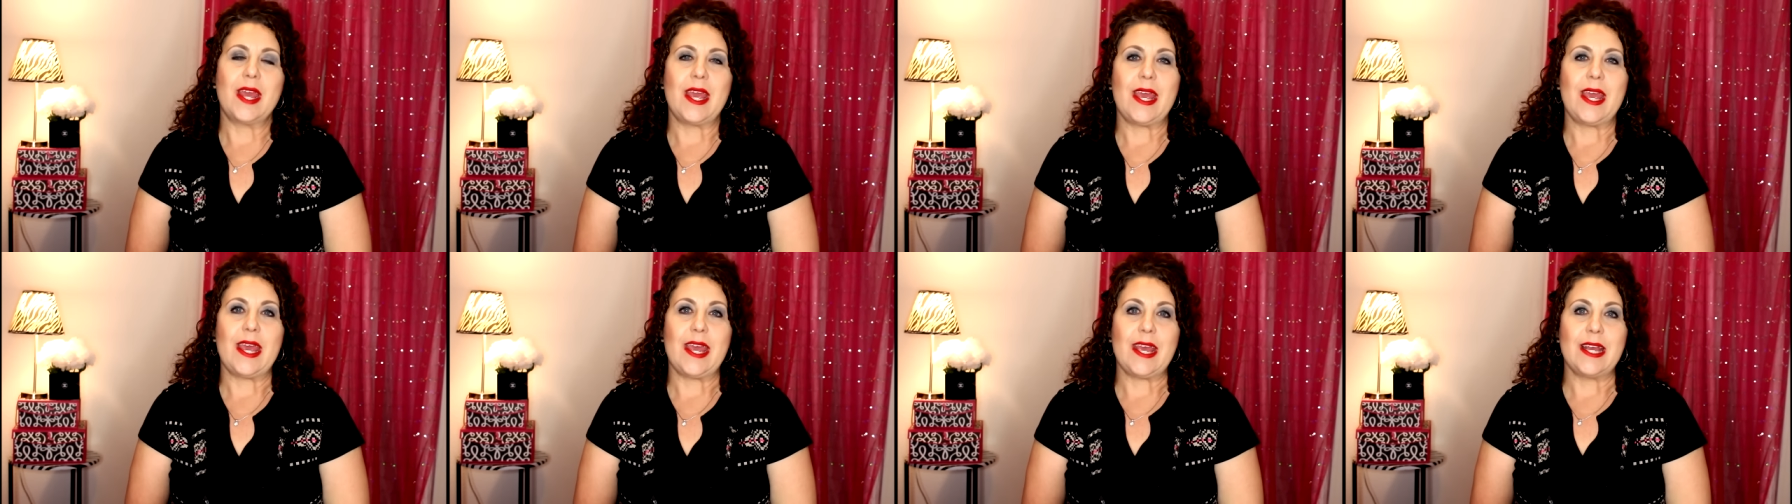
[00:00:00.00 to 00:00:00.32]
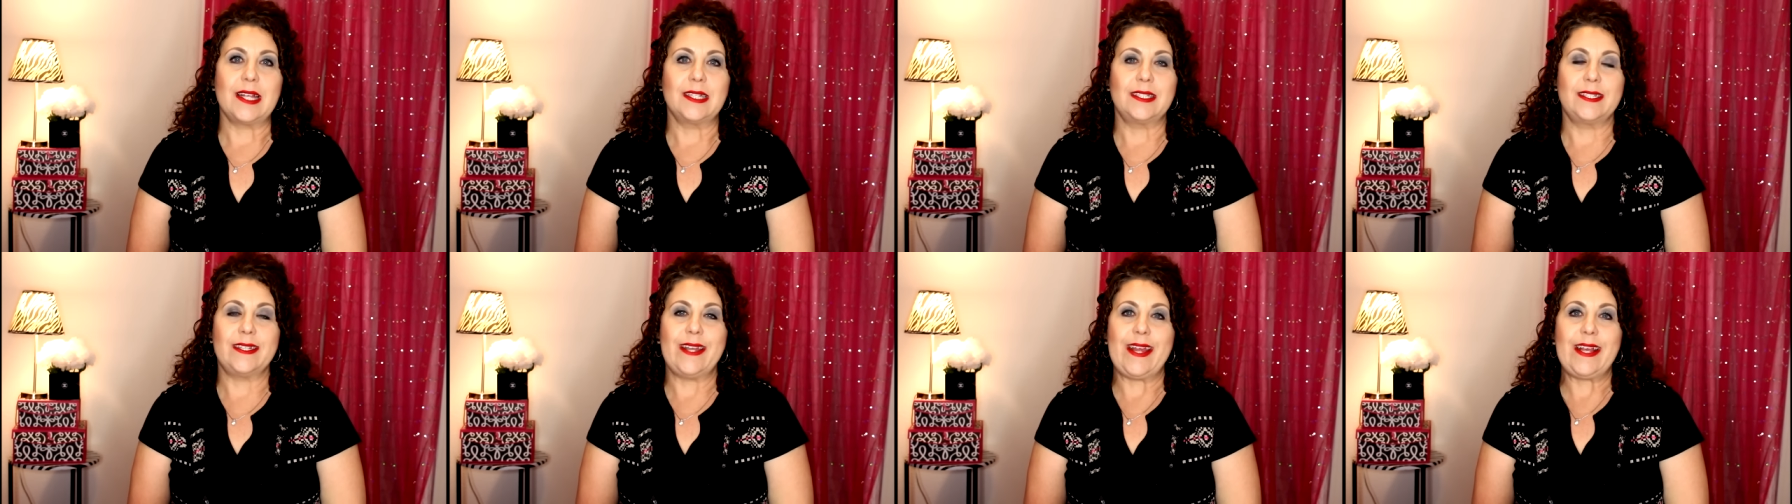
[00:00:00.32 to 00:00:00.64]

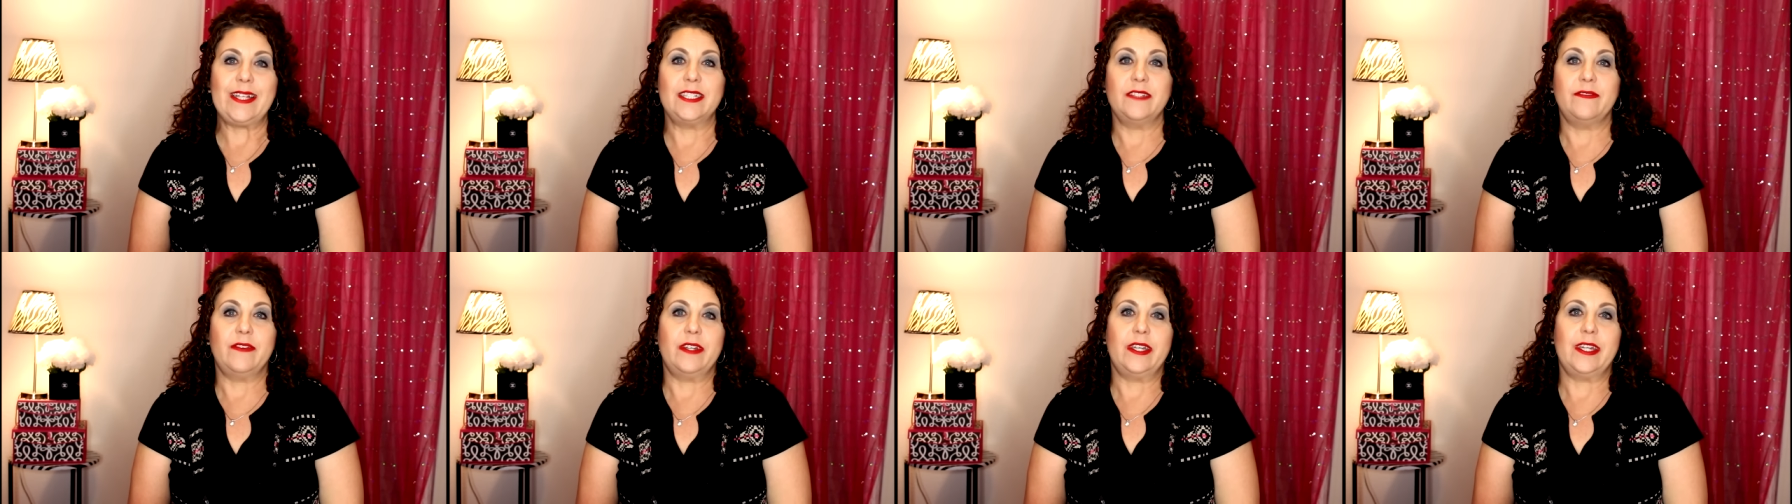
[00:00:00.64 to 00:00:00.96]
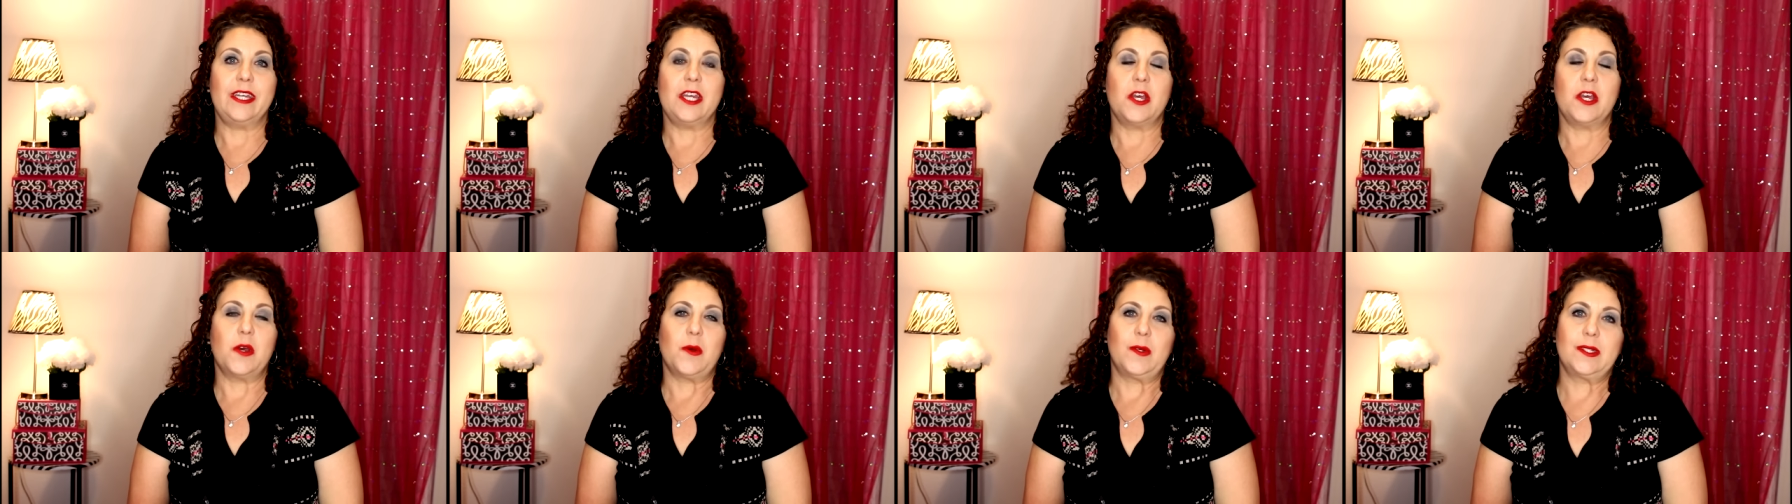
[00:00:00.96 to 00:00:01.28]
And today's
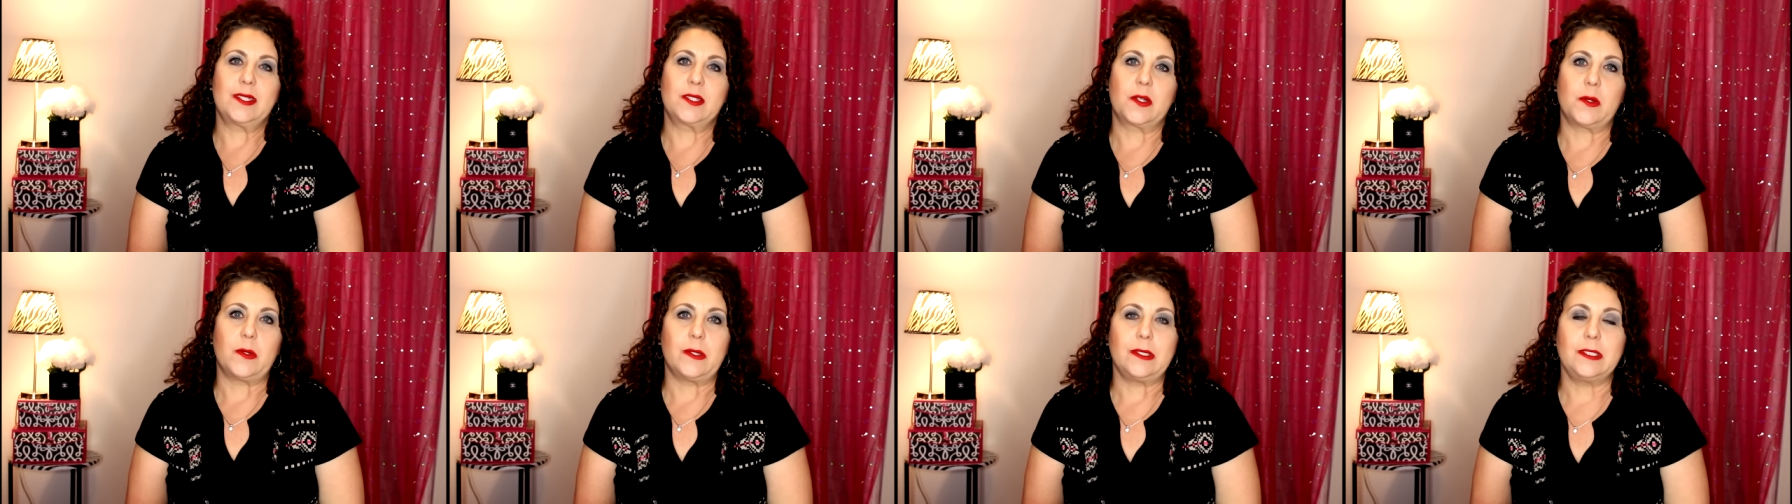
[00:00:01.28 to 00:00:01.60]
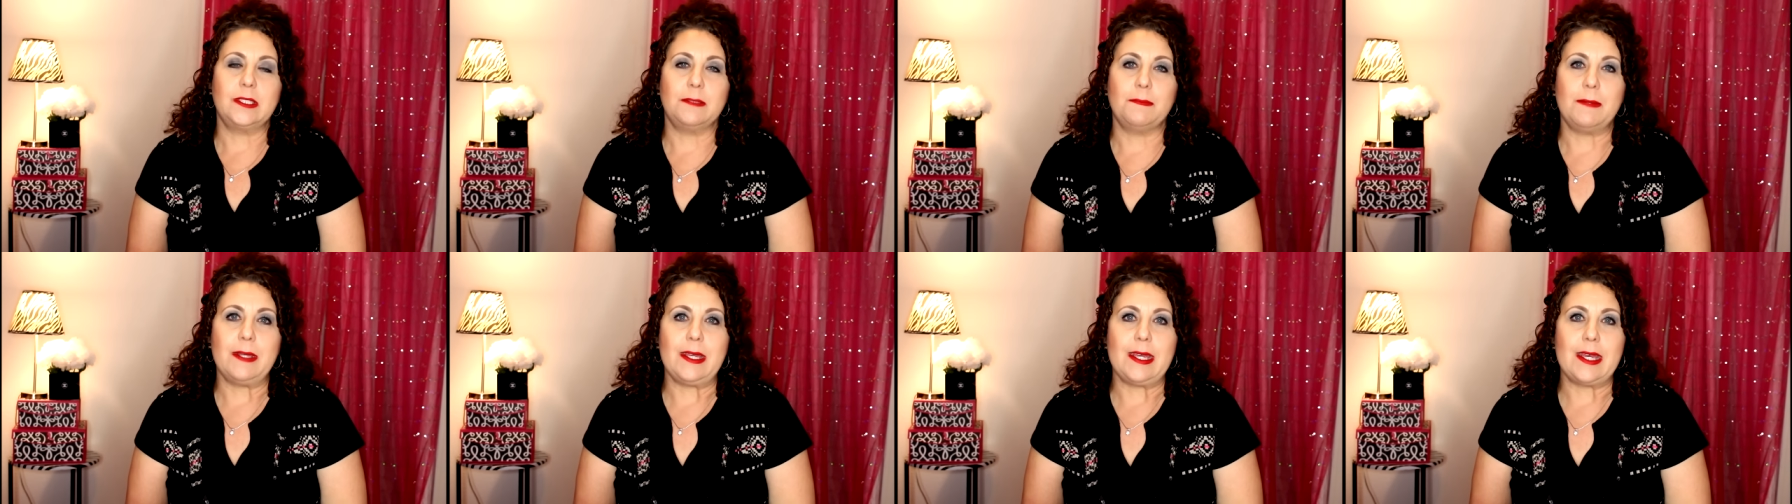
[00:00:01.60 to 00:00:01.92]
video is going
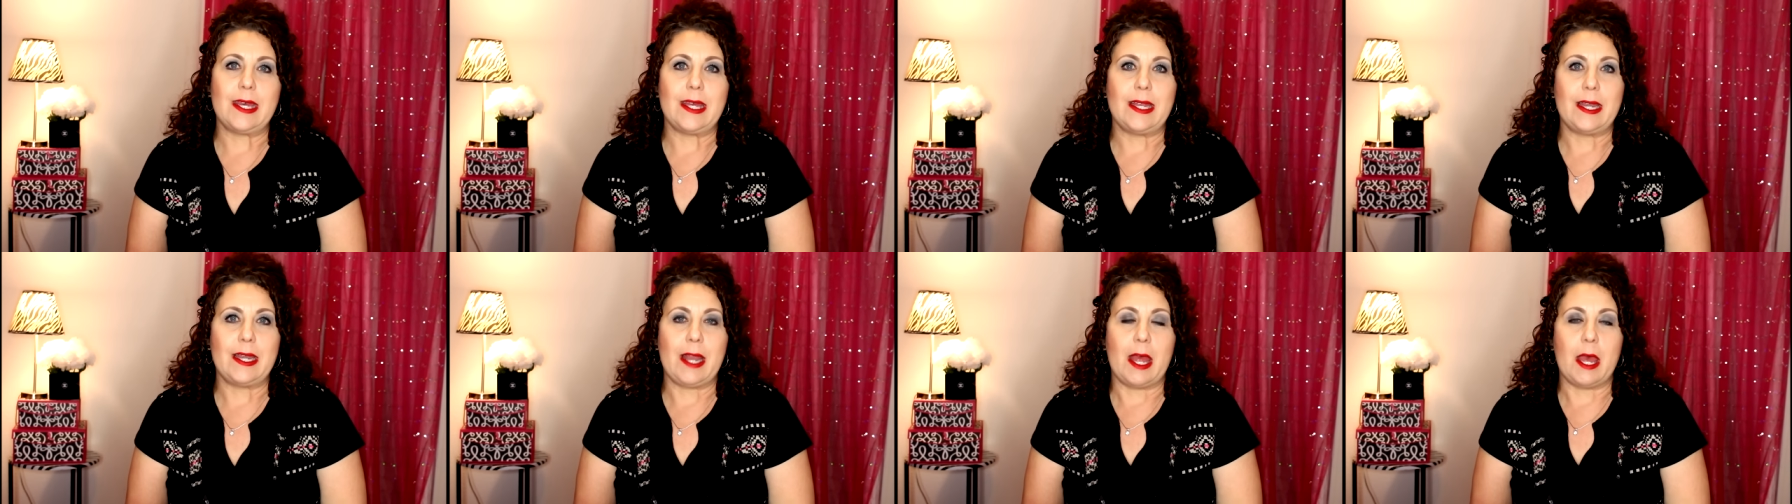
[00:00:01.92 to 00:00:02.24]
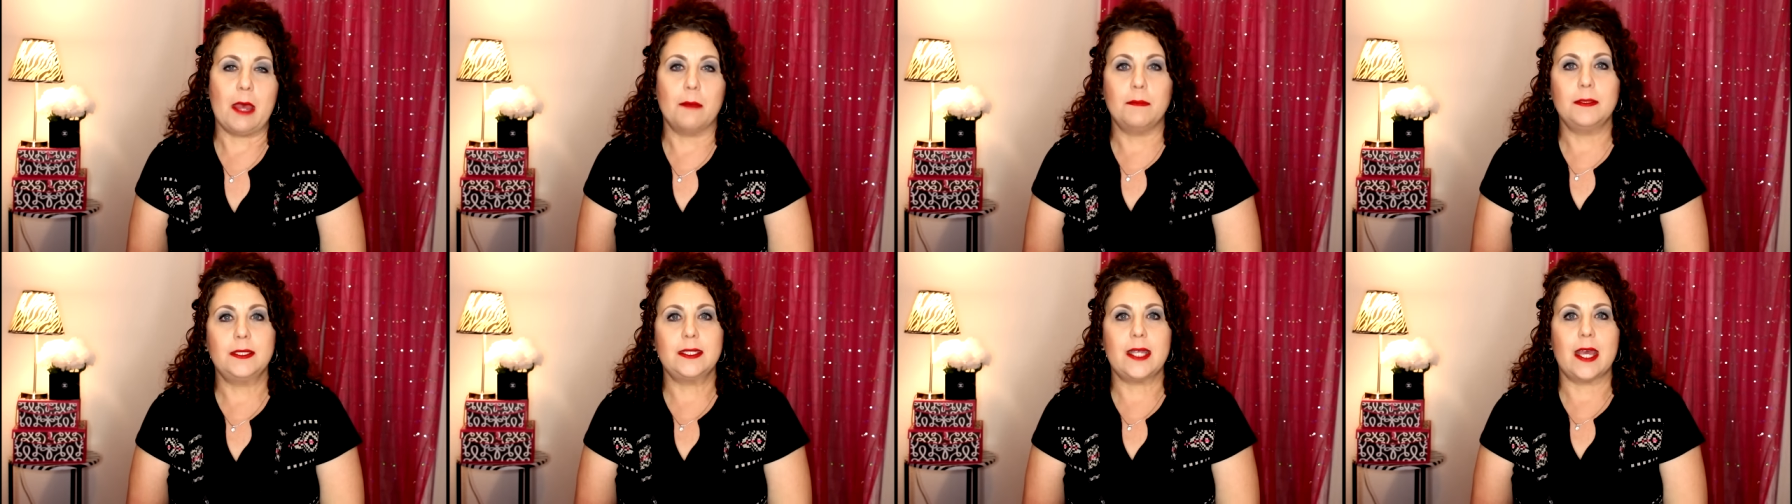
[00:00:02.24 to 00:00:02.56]
to be an
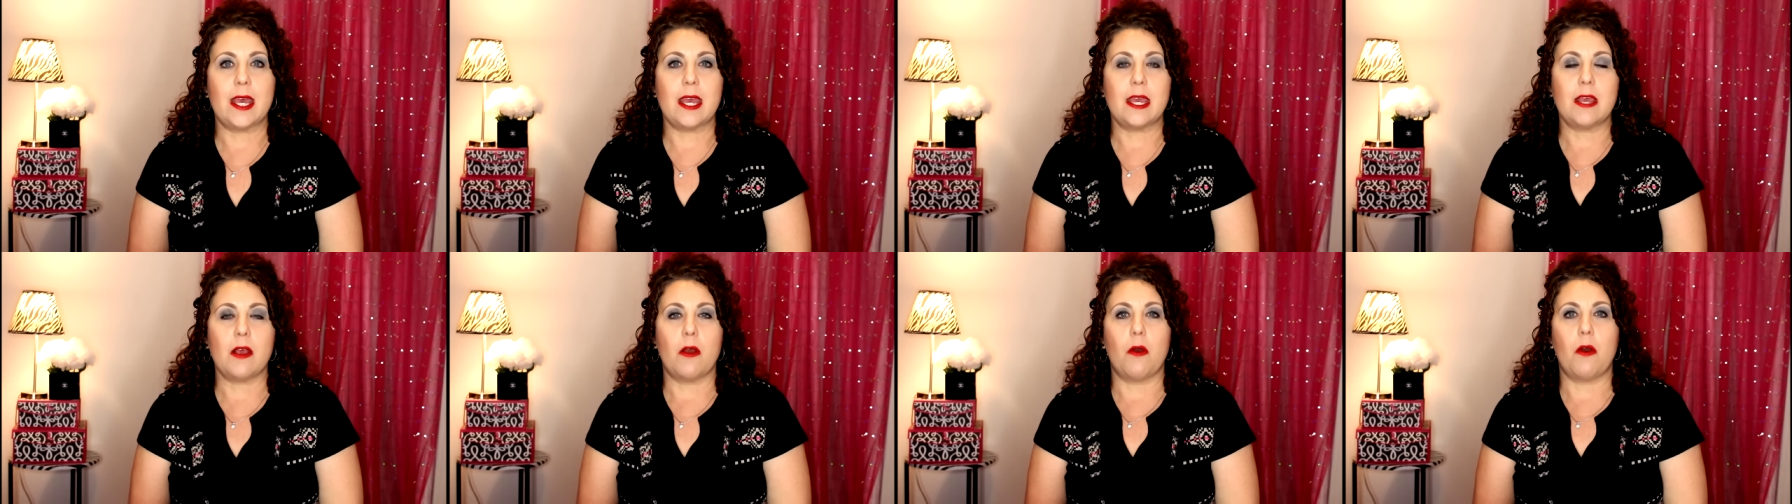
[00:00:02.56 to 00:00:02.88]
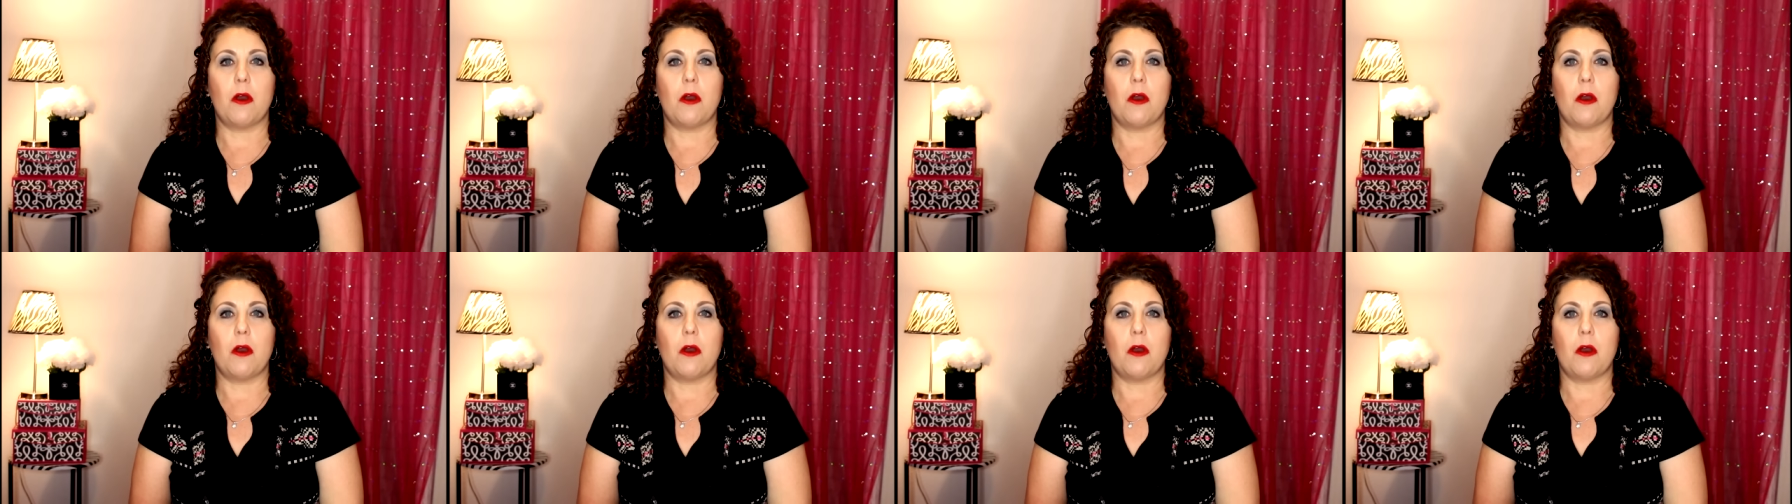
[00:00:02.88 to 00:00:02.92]
update